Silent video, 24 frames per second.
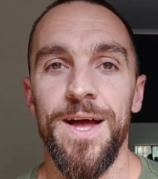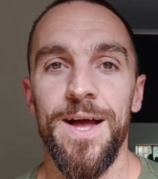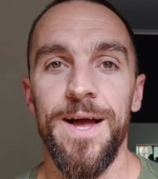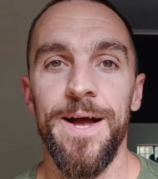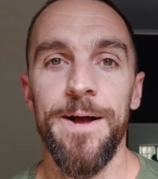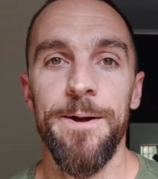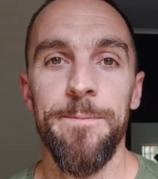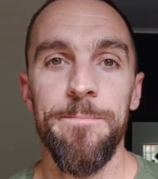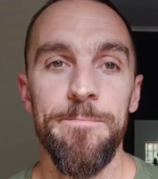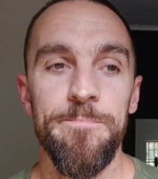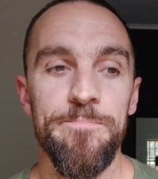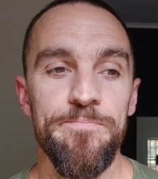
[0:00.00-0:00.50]

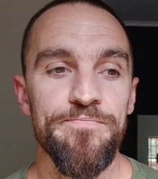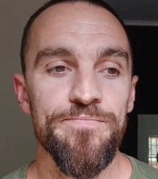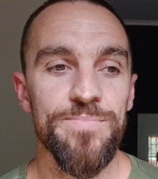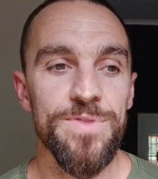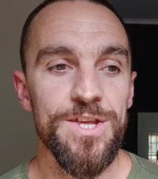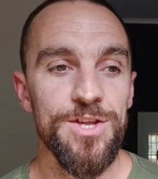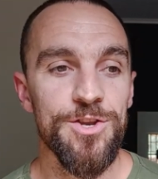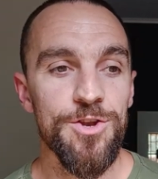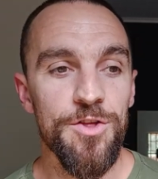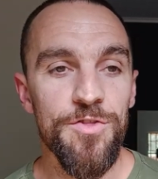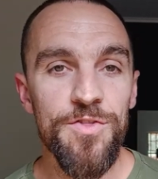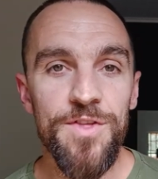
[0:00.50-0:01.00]

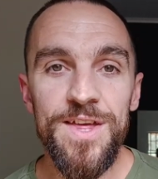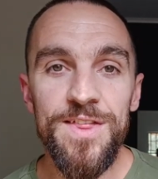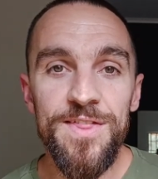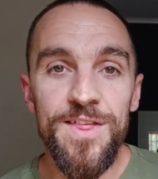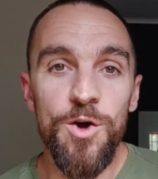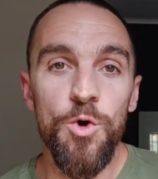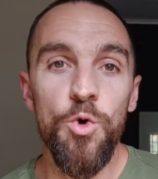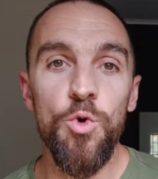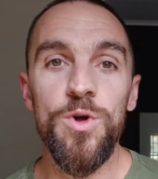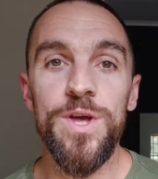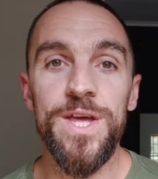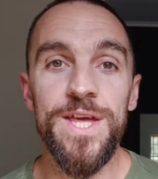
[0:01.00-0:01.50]
You know,
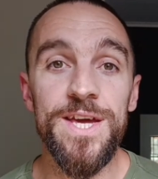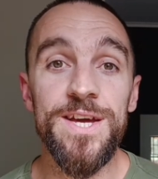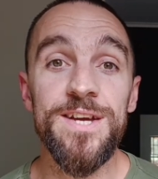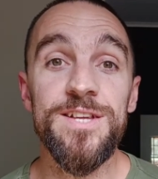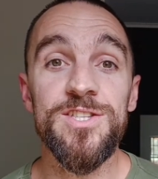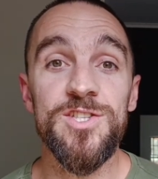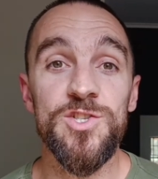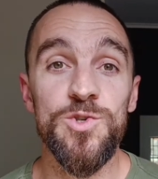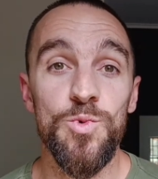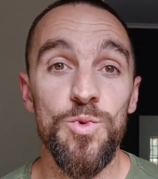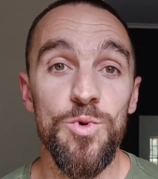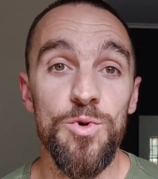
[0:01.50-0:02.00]
they're all
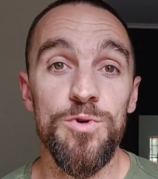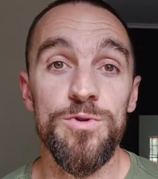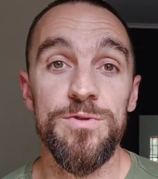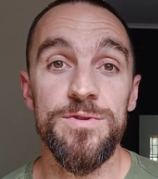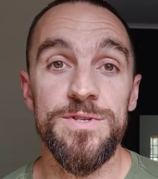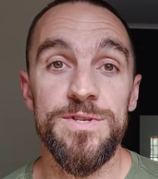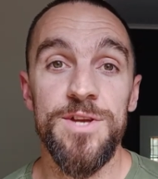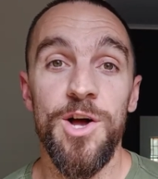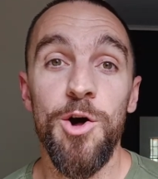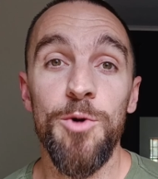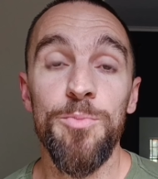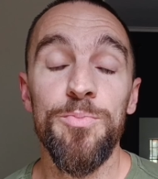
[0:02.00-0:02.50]
geared
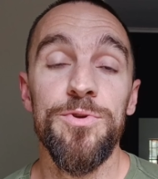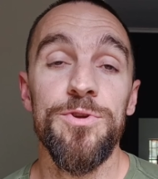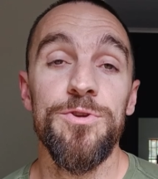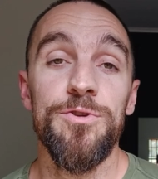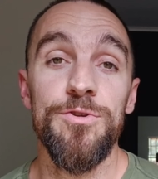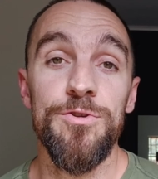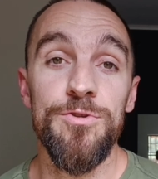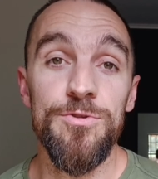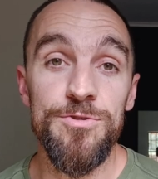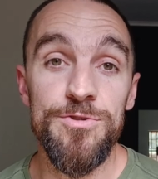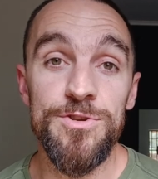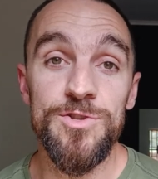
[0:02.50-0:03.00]
towards helping
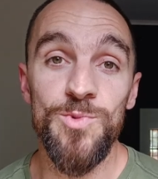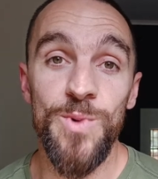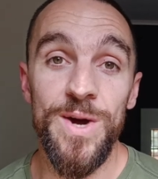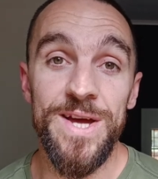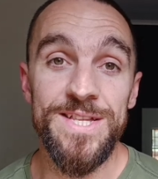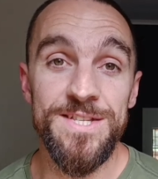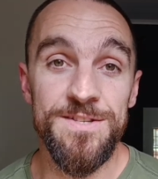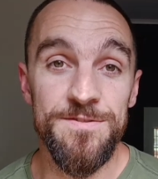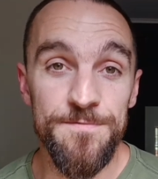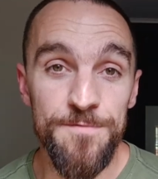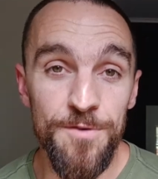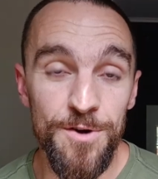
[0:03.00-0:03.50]
you lose
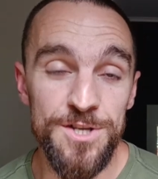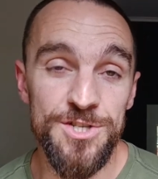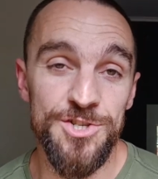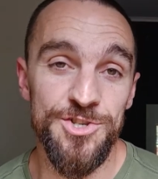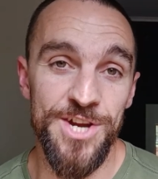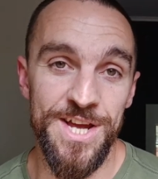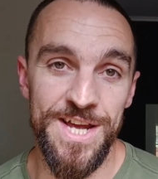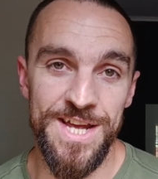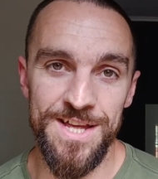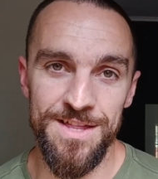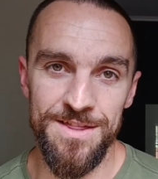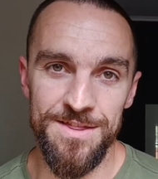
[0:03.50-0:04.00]
weight, the fast
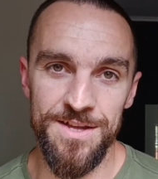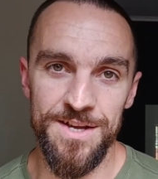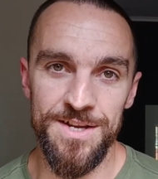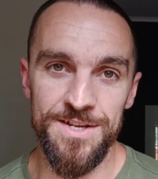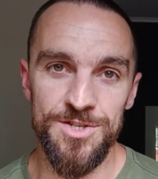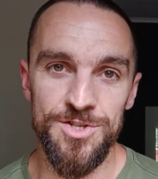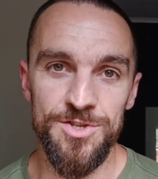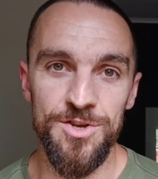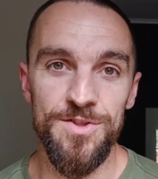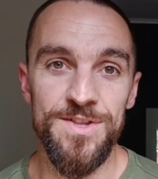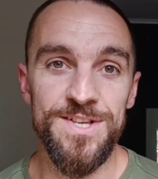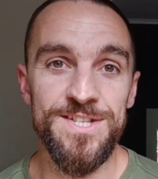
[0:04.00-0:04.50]
tracking
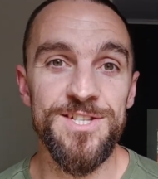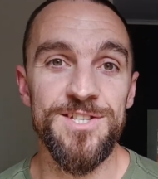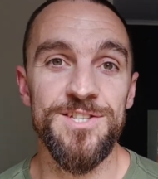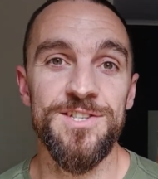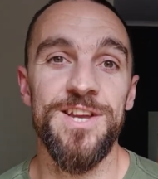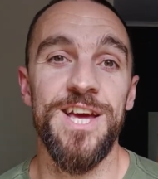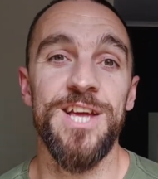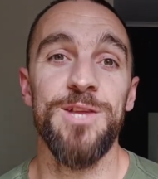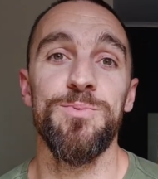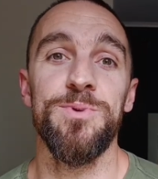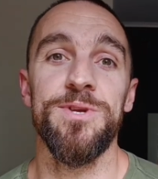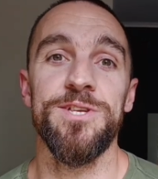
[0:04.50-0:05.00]
things. So this is
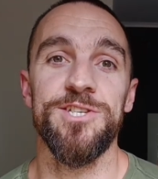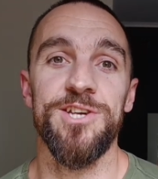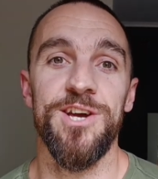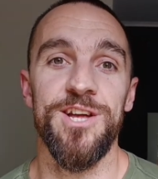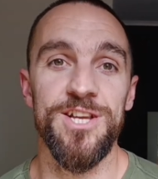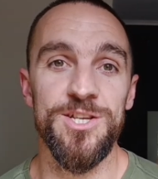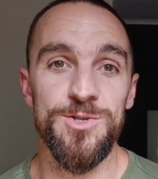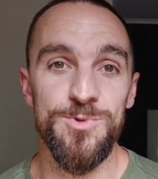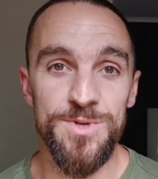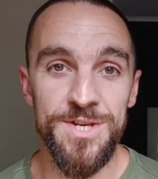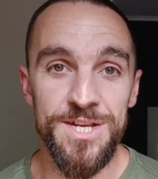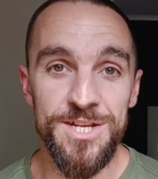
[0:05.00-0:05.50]
an 8-week
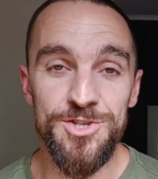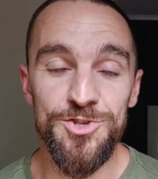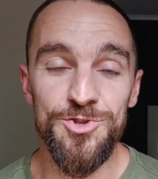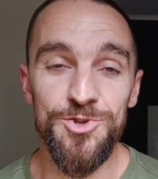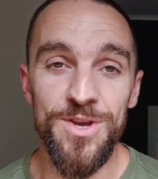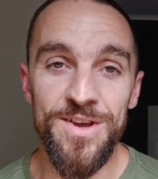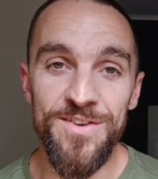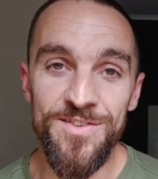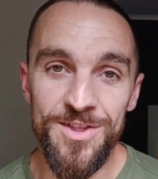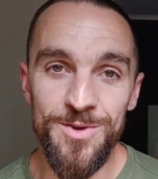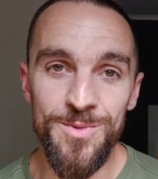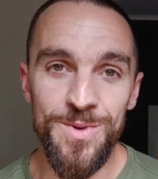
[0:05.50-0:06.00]
challenge. We need to
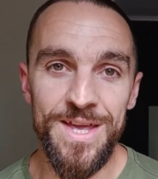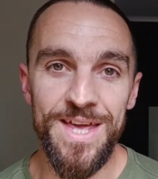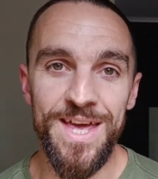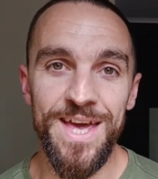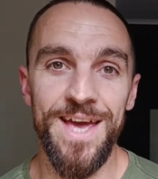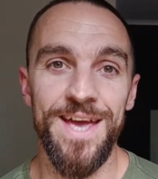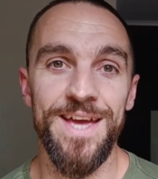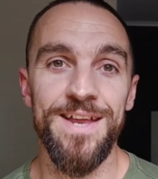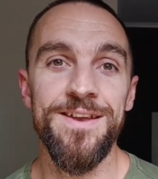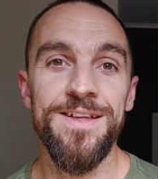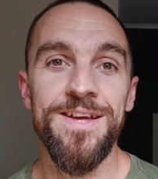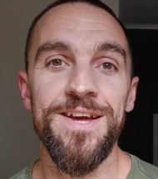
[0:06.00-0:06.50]
do everything we
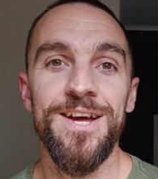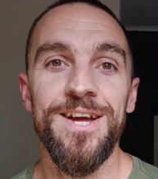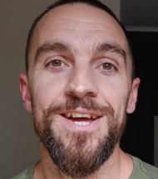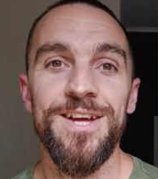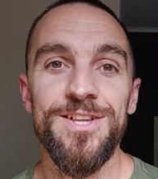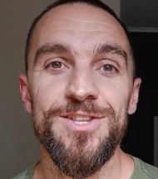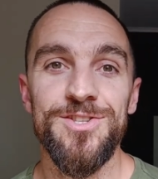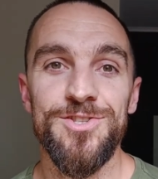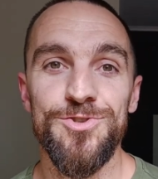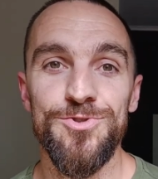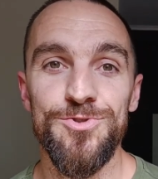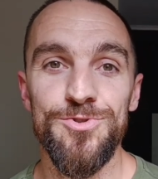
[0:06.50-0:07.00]
can
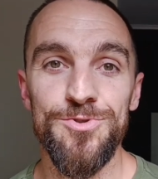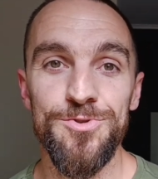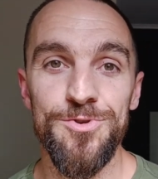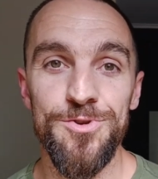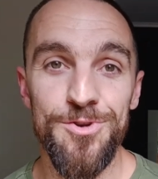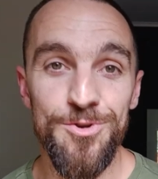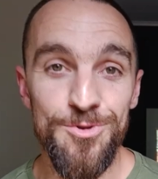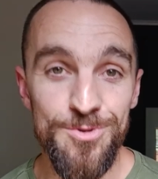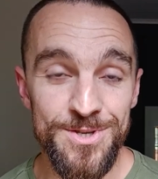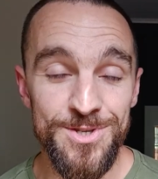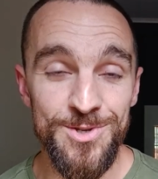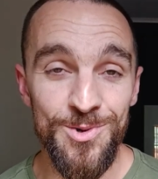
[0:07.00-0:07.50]
to
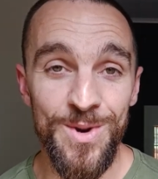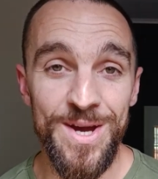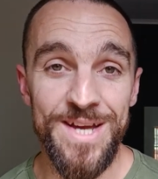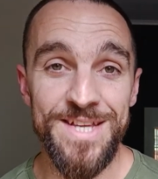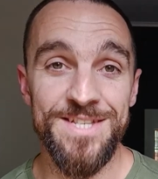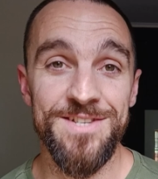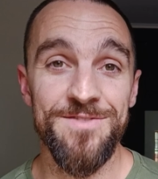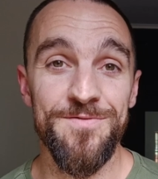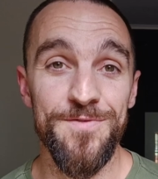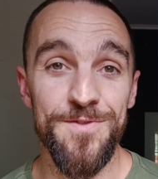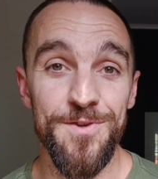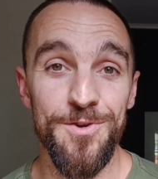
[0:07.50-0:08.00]
lose the
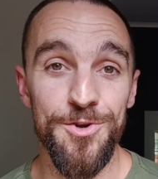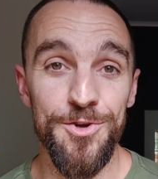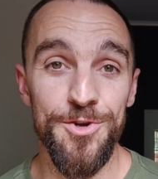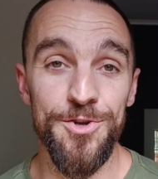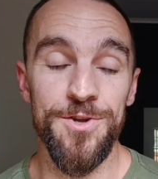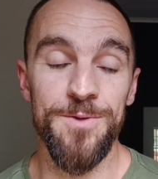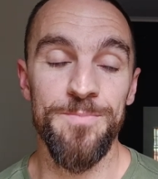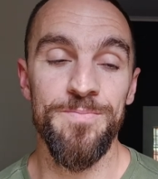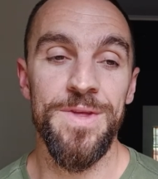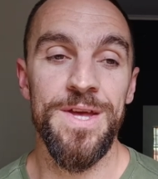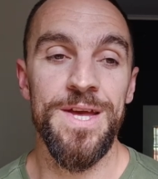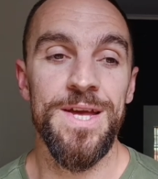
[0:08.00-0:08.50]
weight and feel
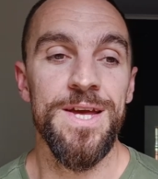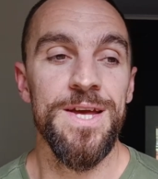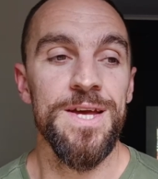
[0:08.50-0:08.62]
good.